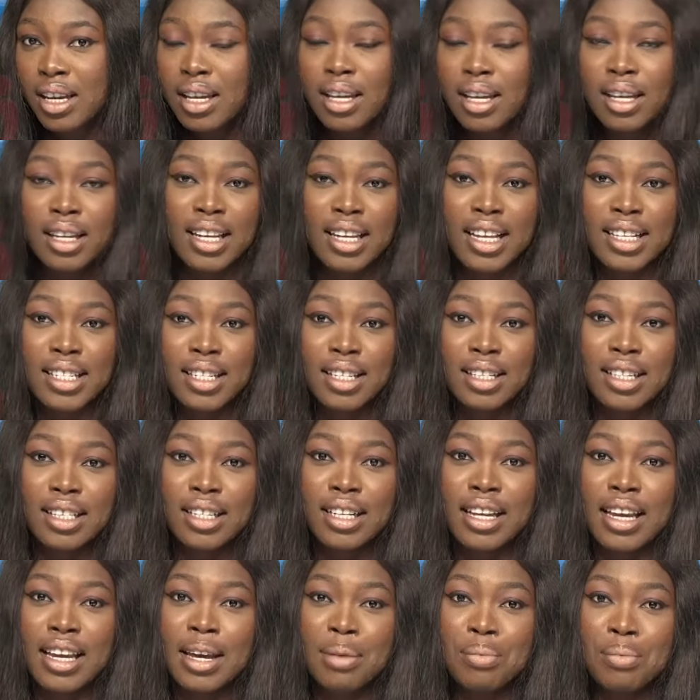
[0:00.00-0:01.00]
Yesterday,
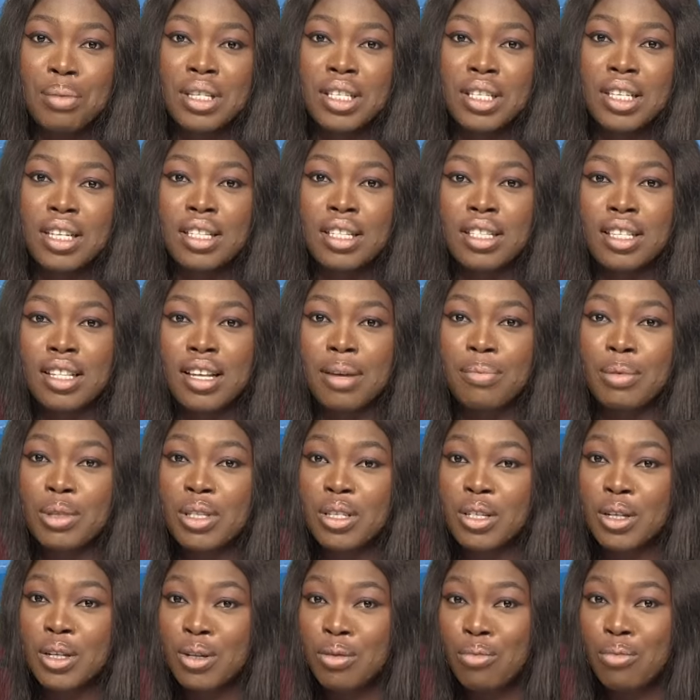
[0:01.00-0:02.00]
the APC's deputy
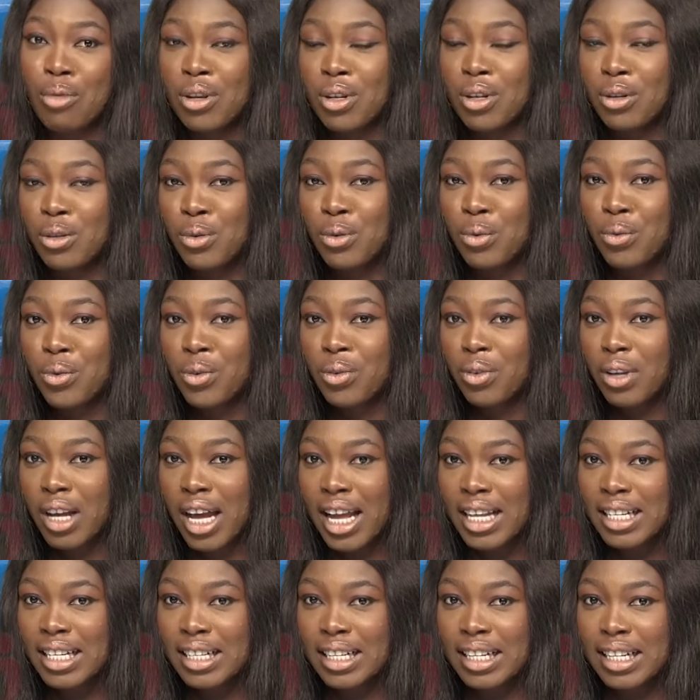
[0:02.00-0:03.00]
gubernatorial
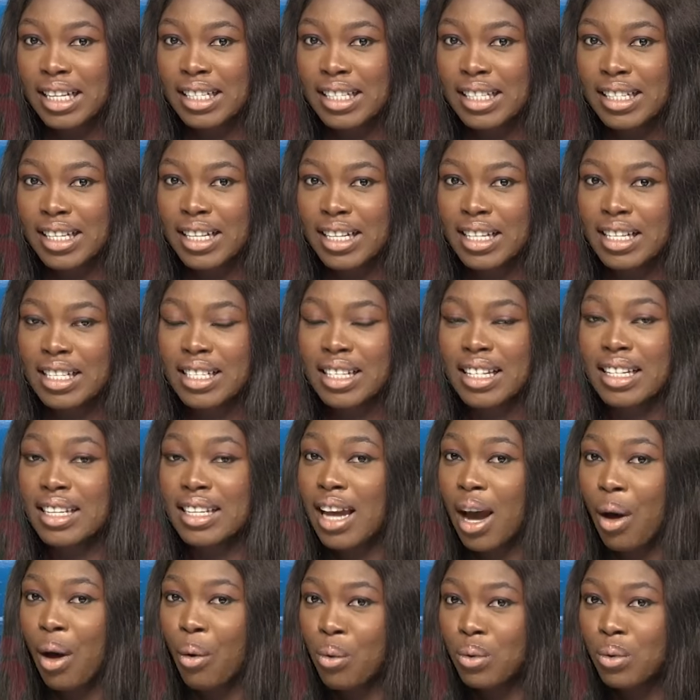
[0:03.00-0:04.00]
candidate Dennis
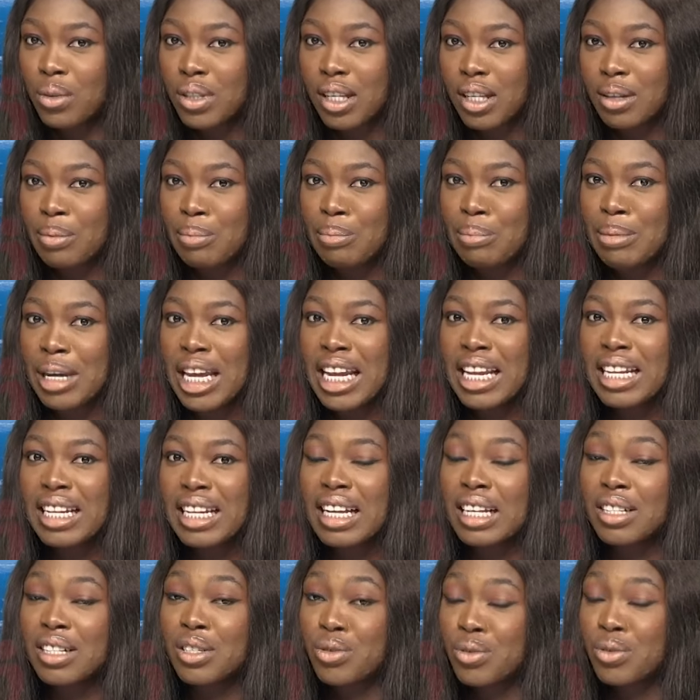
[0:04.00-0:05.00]
Idahosa made a
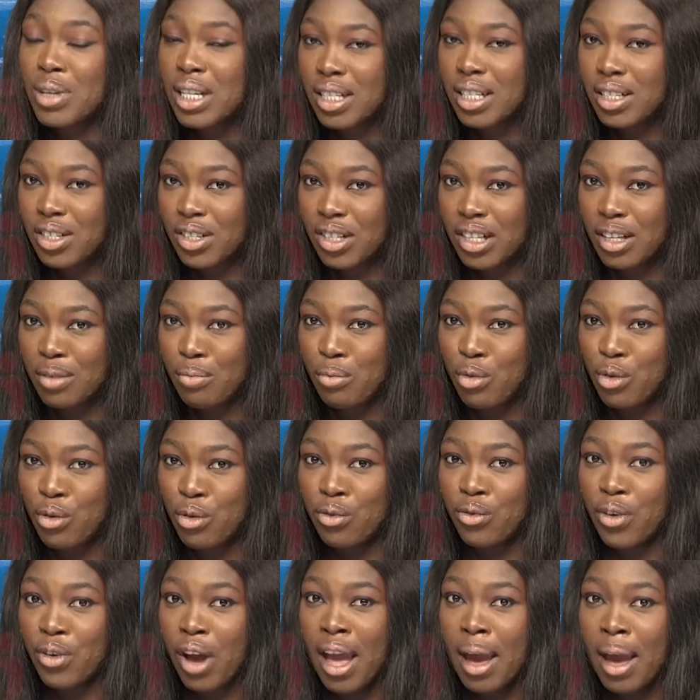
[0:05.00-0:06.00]
strategic move
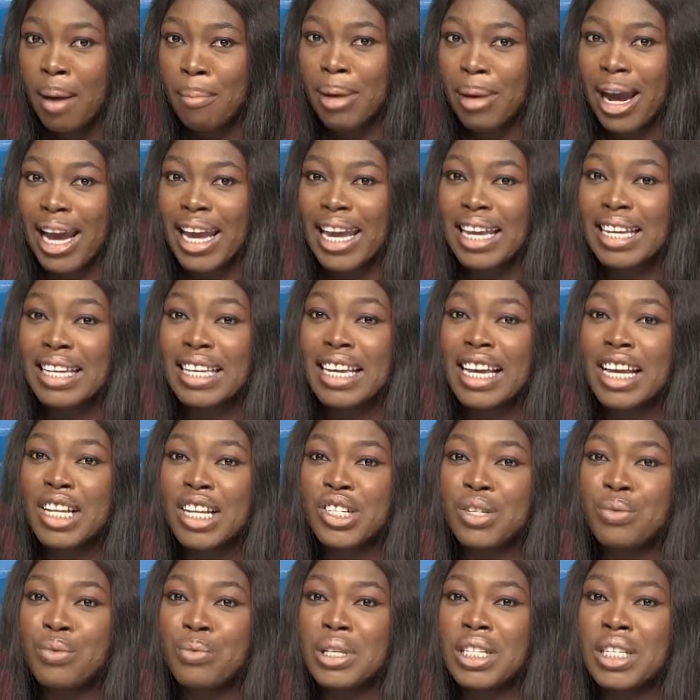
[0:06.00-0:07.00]
by engaging
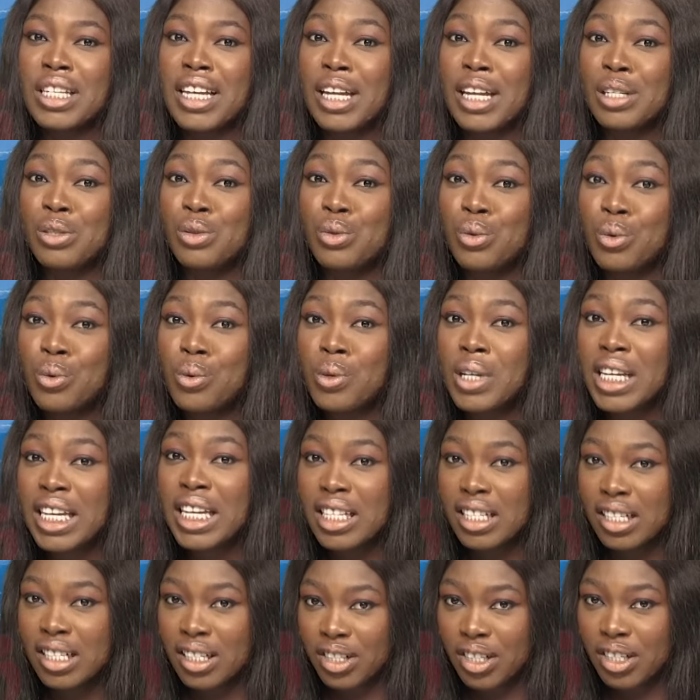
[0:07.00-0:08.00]
with Edo
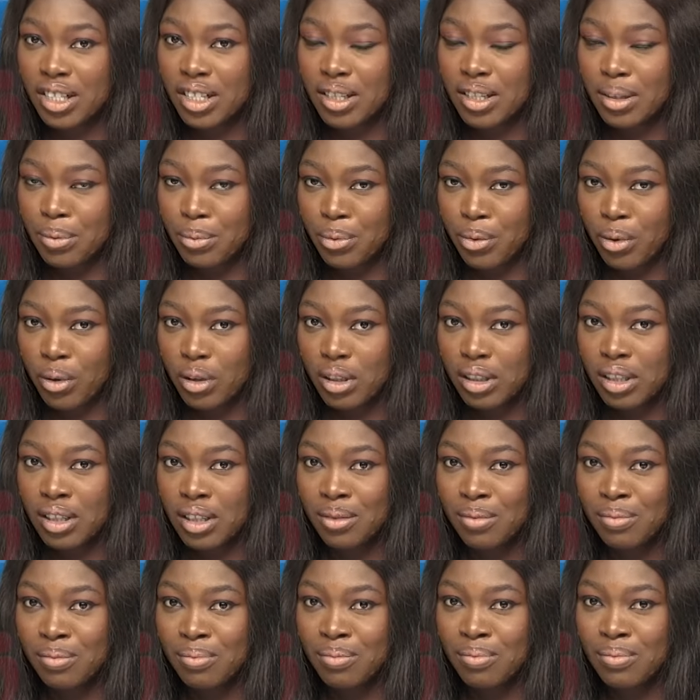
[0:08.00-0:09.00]
indigenous abroad.
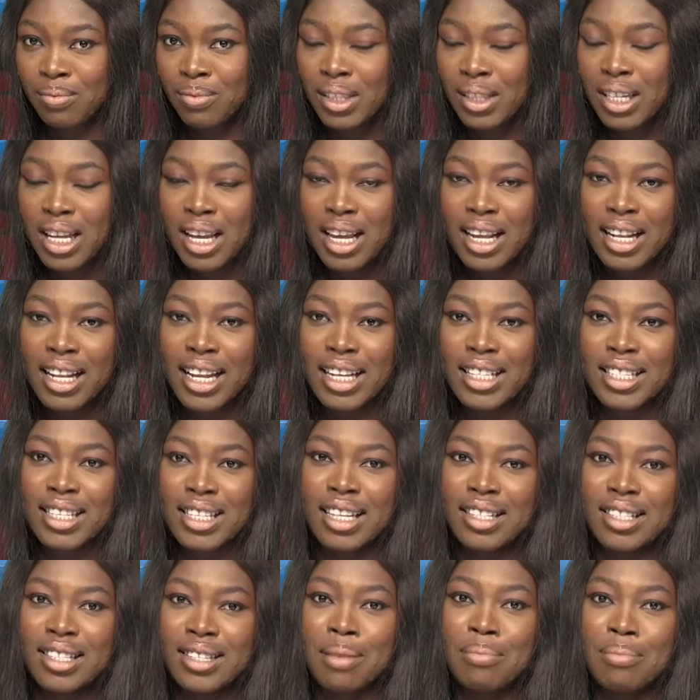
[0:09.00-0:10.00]
Let's
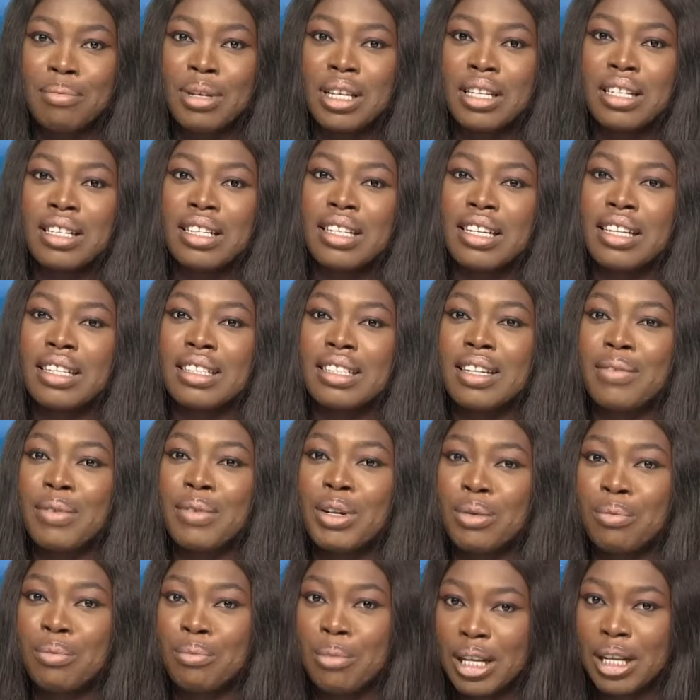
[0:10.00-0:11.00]
examine the
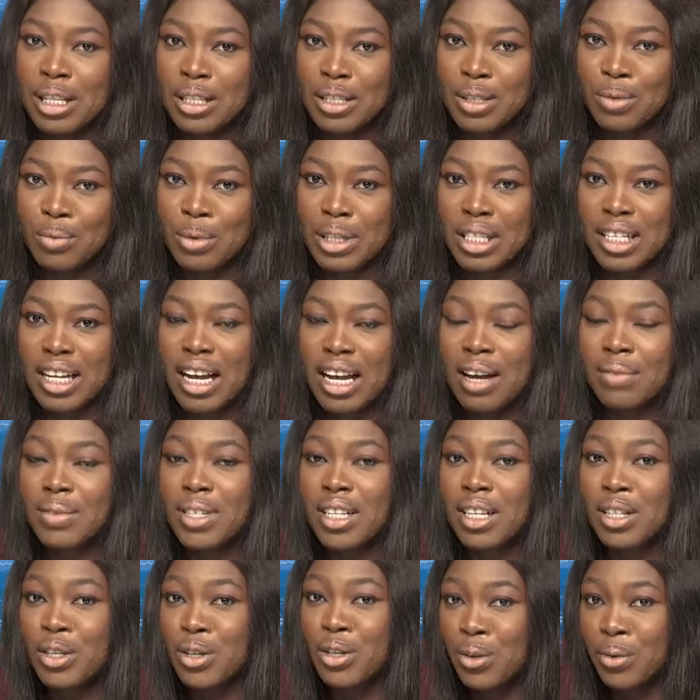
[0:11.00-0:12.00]
development with Kaftan
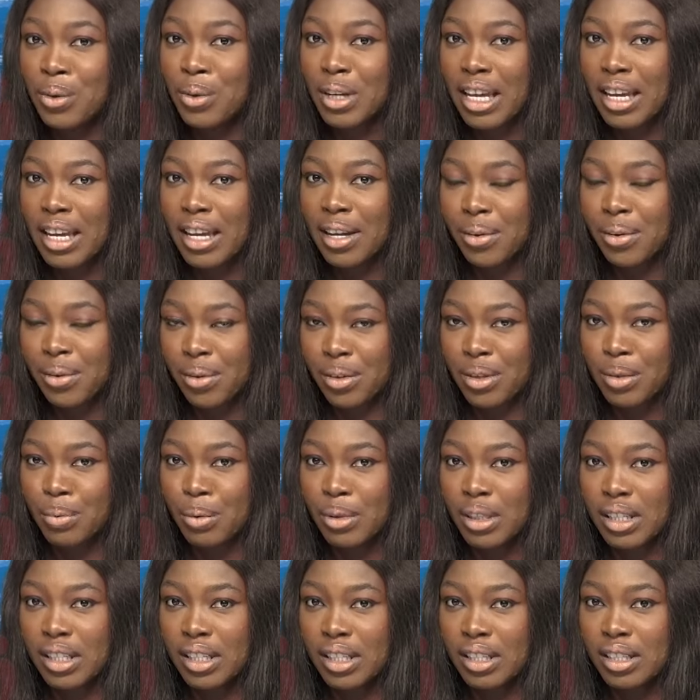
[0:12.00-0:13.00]
UK
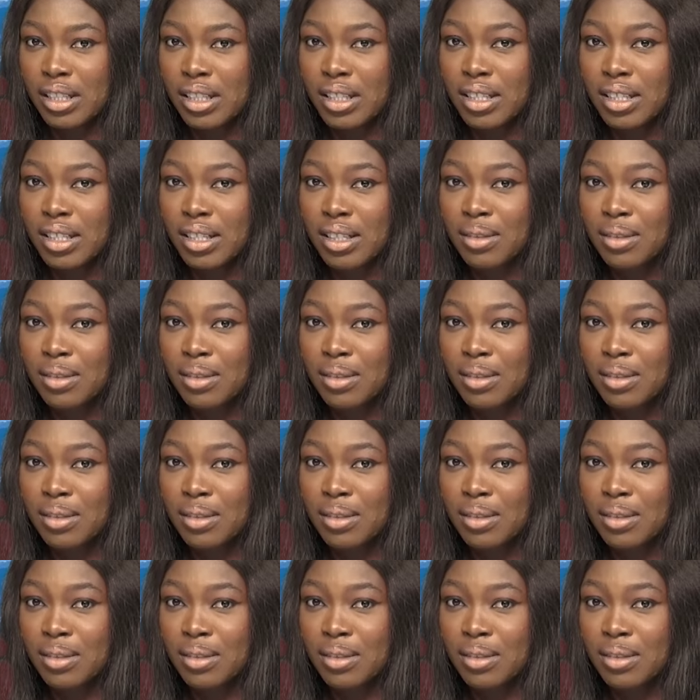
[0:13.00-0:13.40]
correspondent.